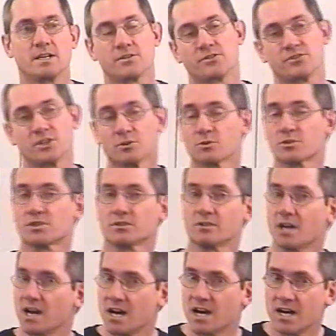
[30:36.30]
there was a
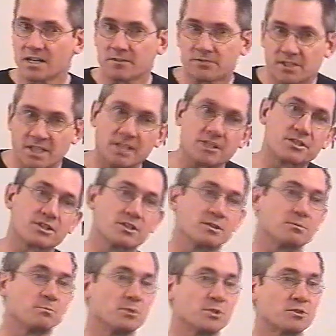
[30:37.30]
lot of tension
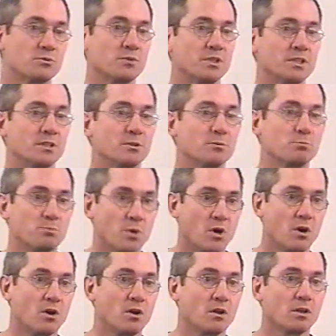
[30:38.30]
between
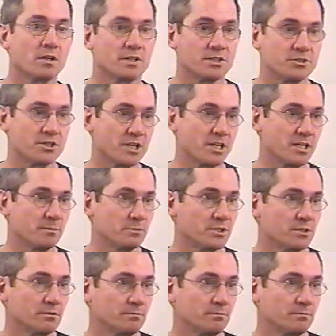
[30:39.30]
Paul and James.